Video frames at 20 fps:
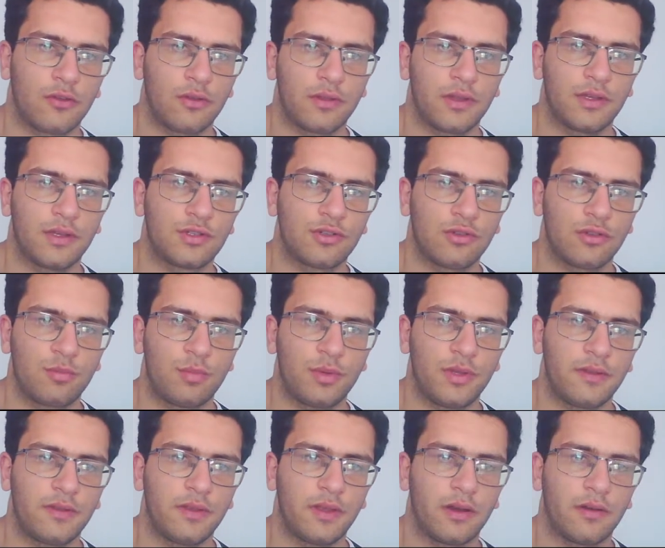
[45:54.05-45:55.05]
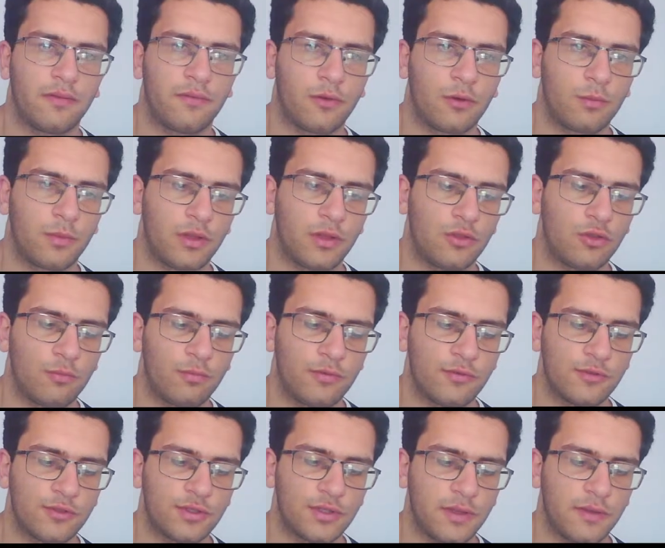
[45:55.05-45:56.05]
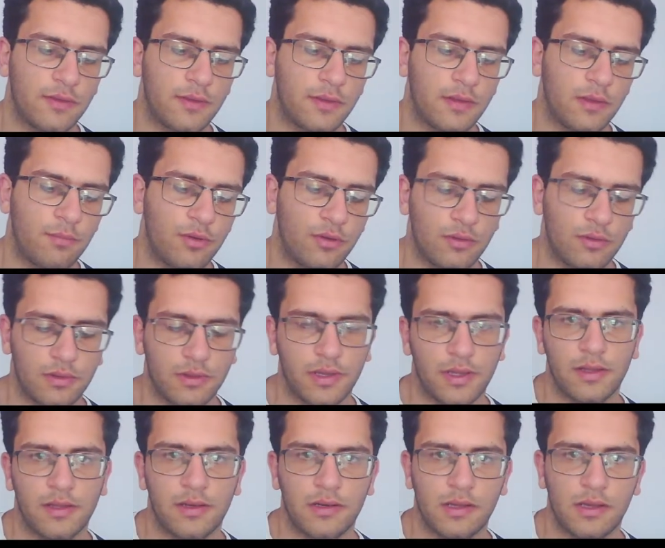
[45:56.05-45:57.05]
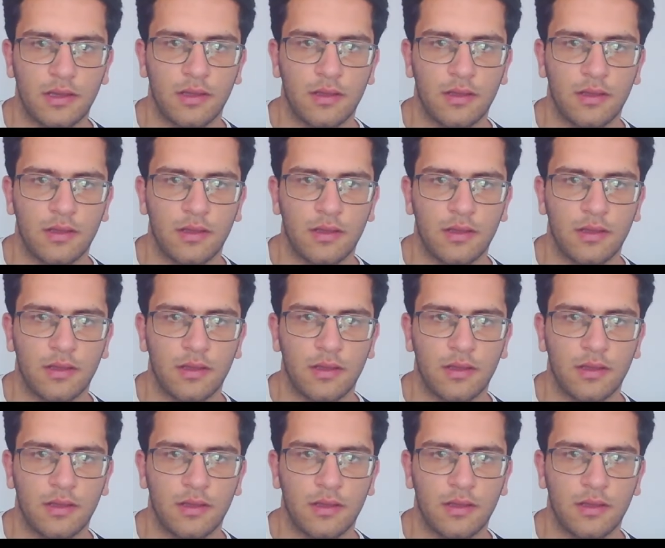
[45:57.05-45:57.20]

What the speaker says: So that should be easier for me to push this e pawn there.